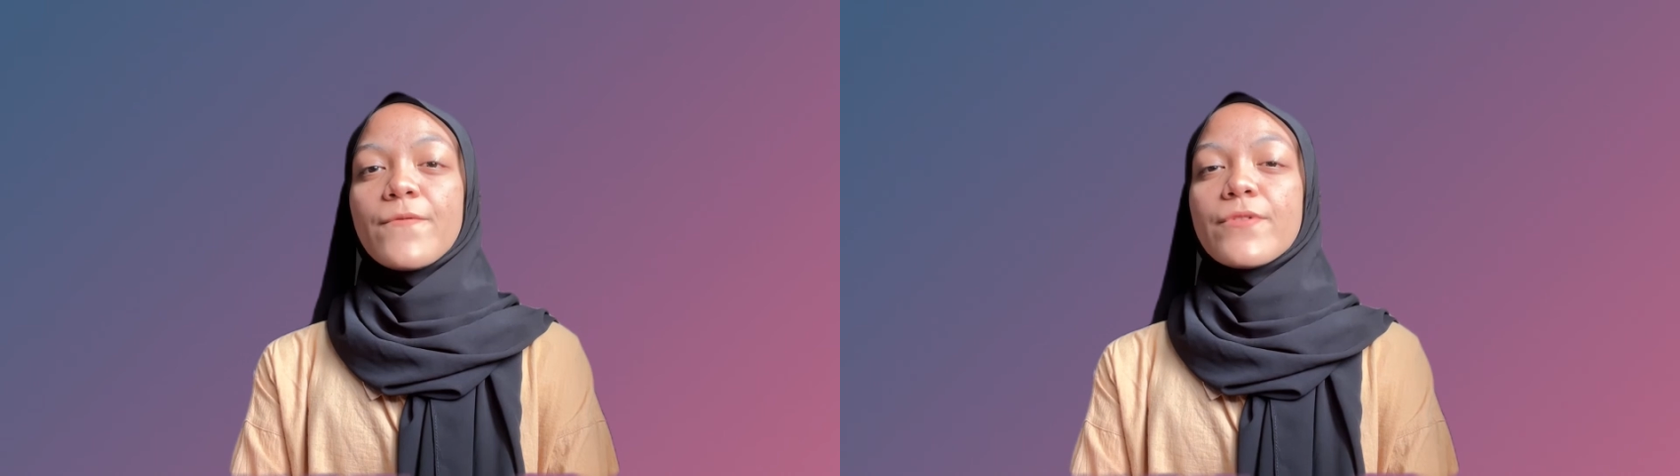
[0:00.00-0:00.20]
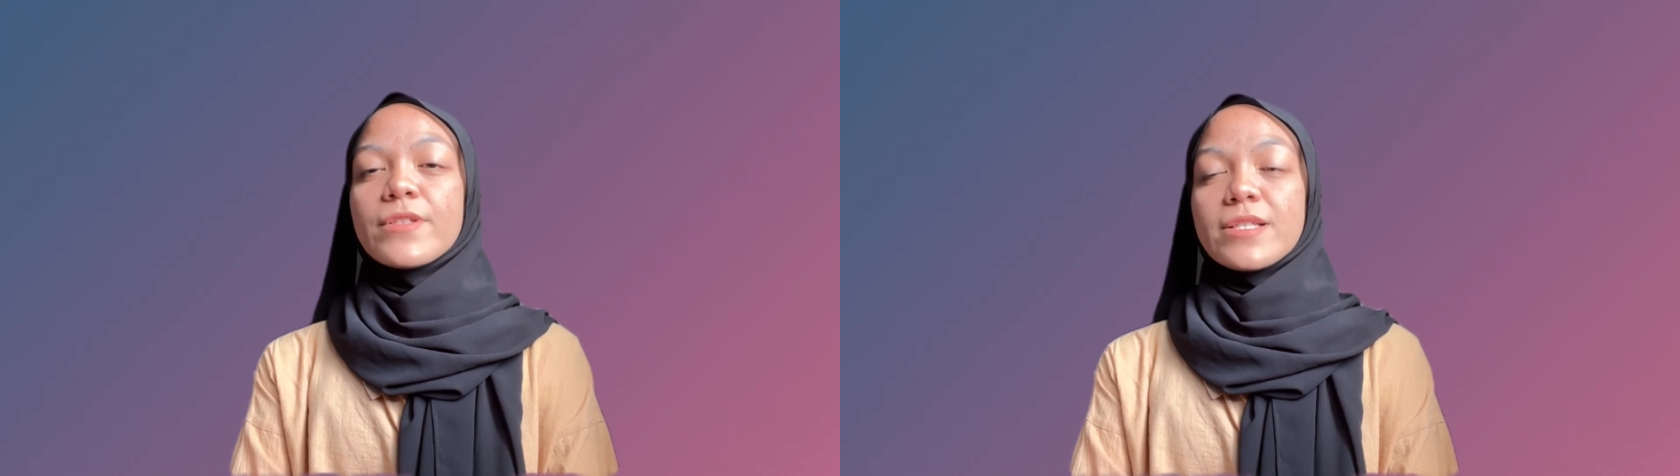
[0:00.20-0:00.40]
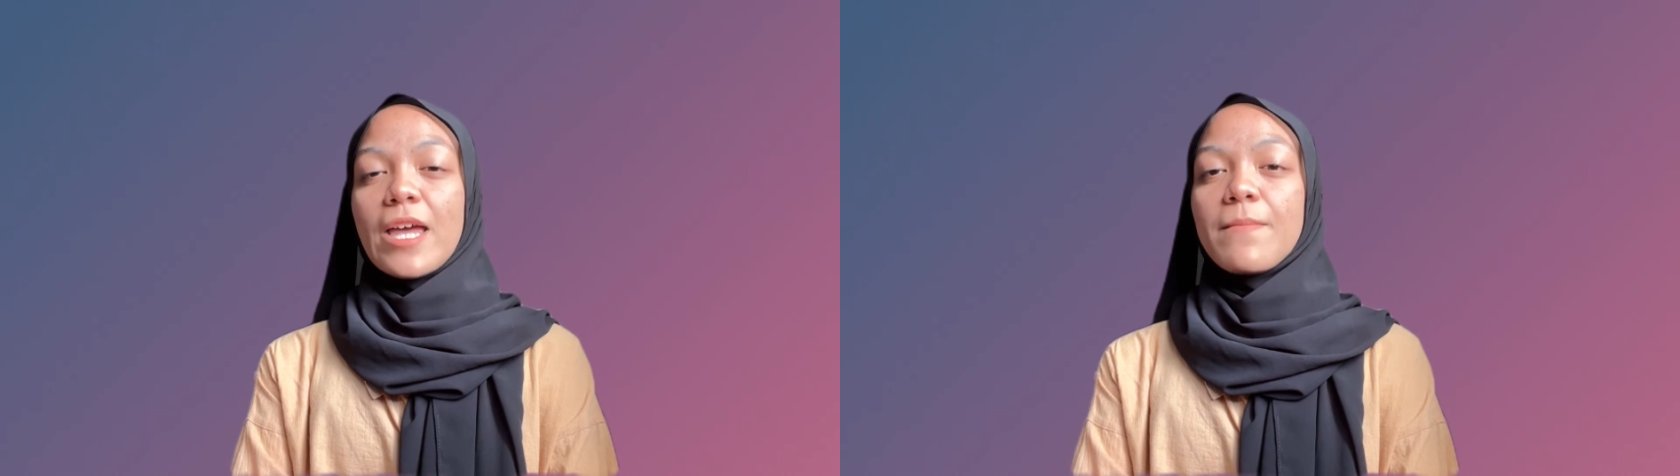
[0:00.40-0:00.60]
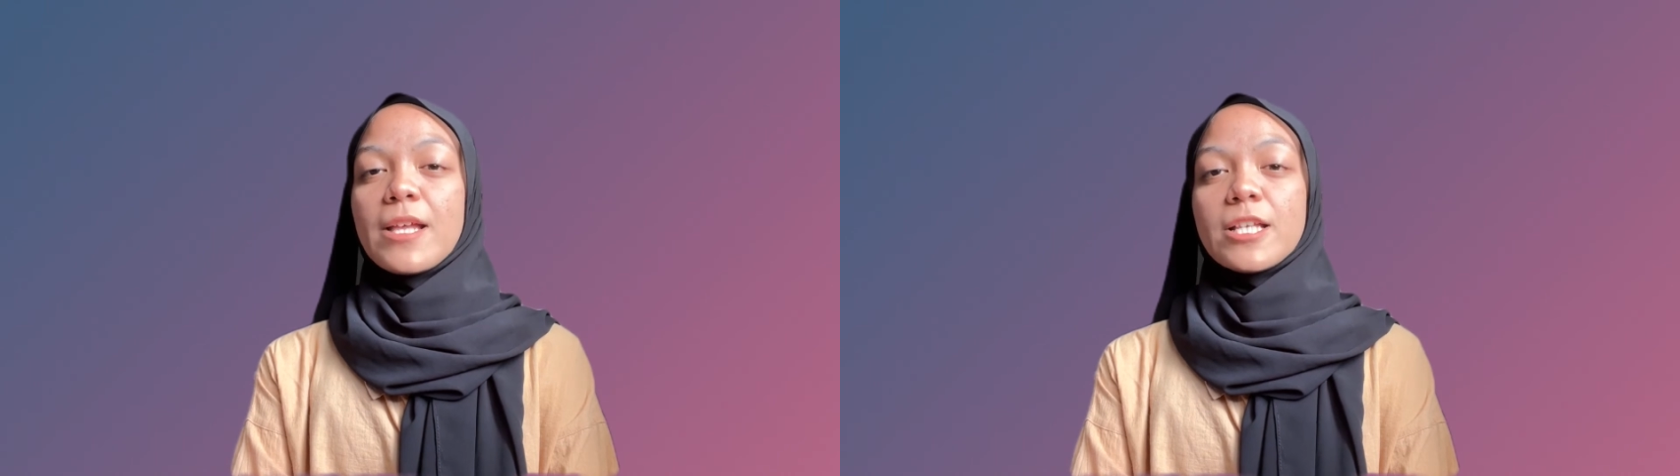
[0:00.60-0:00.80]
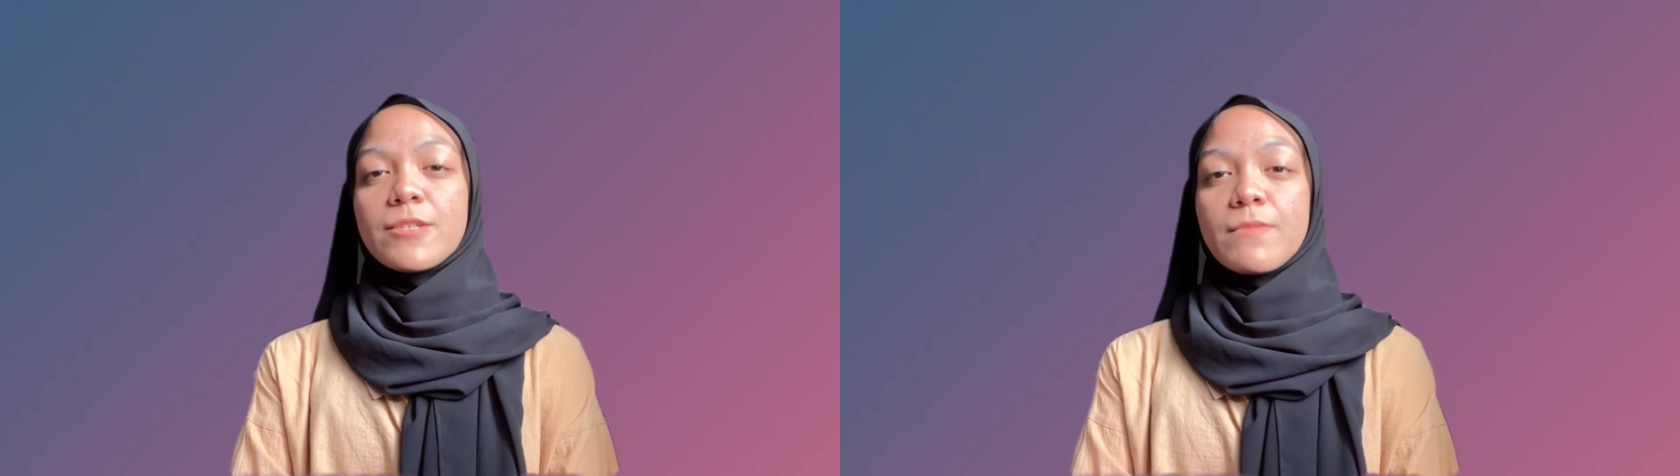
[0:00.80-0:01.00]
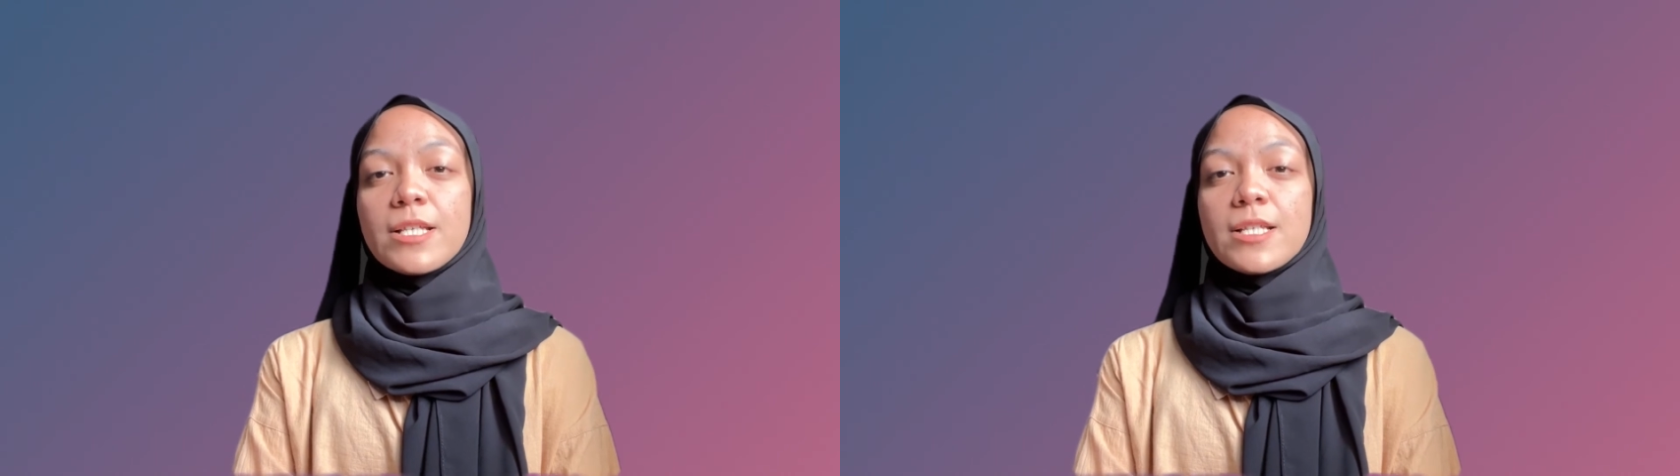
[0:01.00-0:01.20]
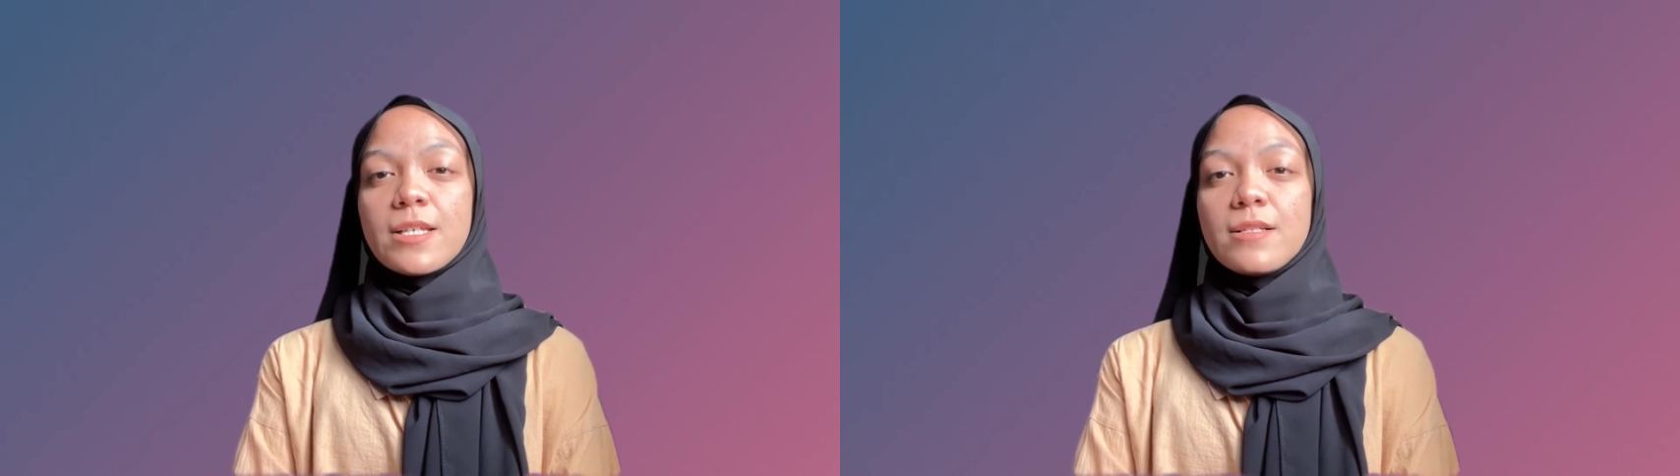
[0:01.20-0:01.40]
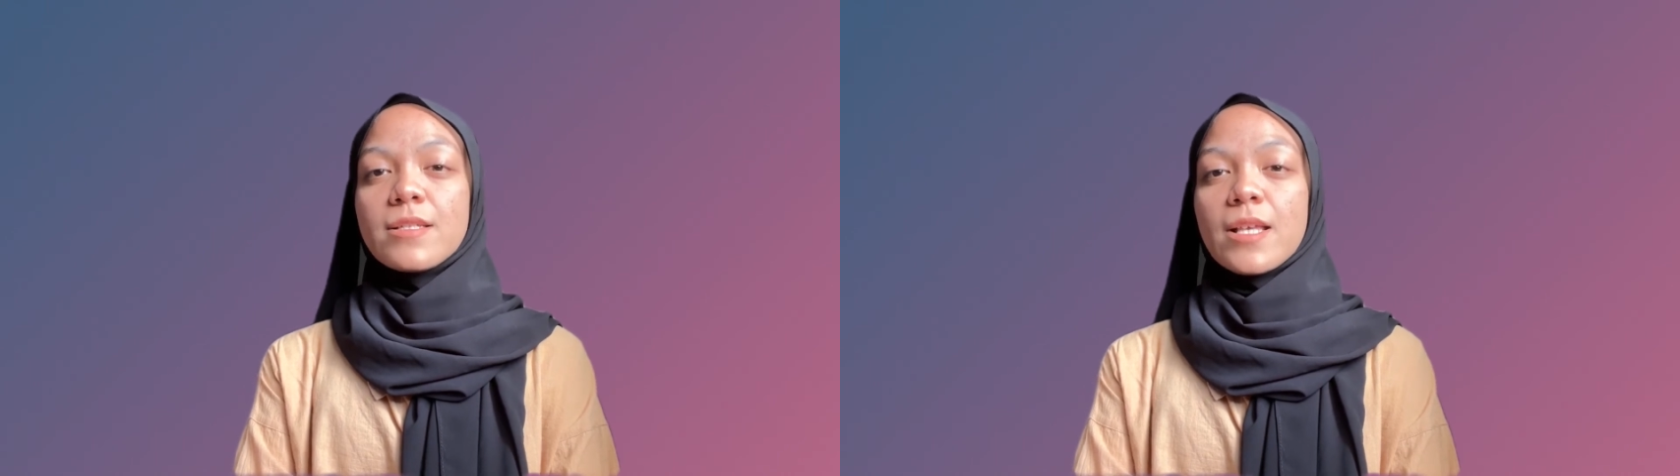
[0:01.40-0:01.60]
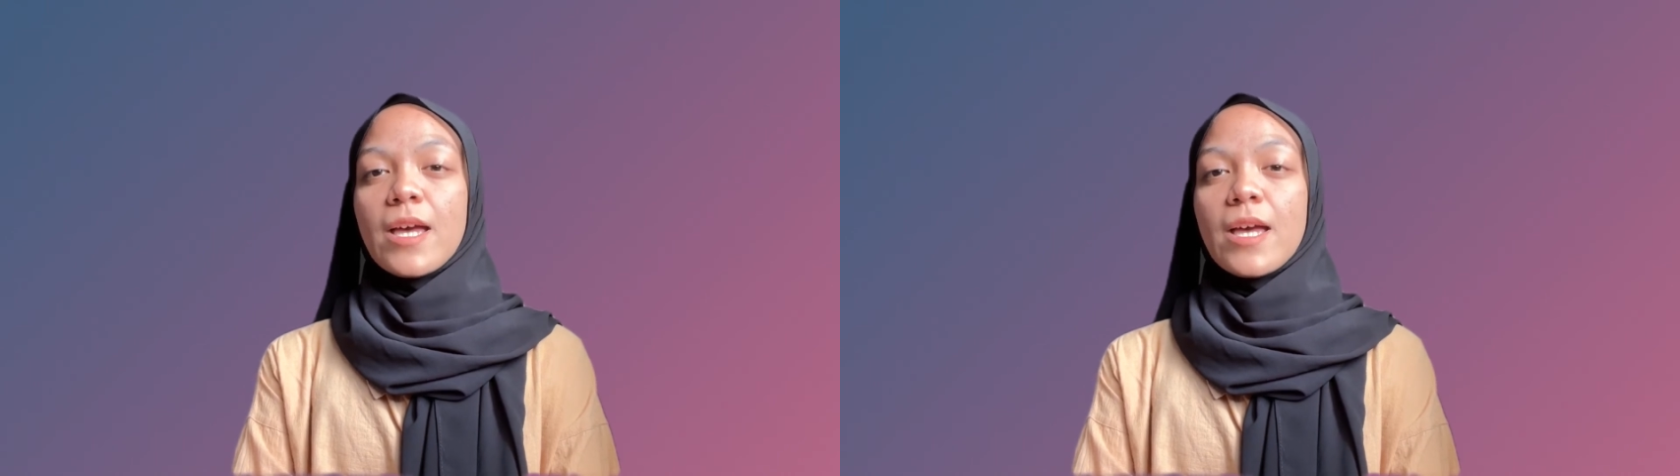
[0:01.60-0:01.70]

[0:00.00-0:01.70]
good time management skills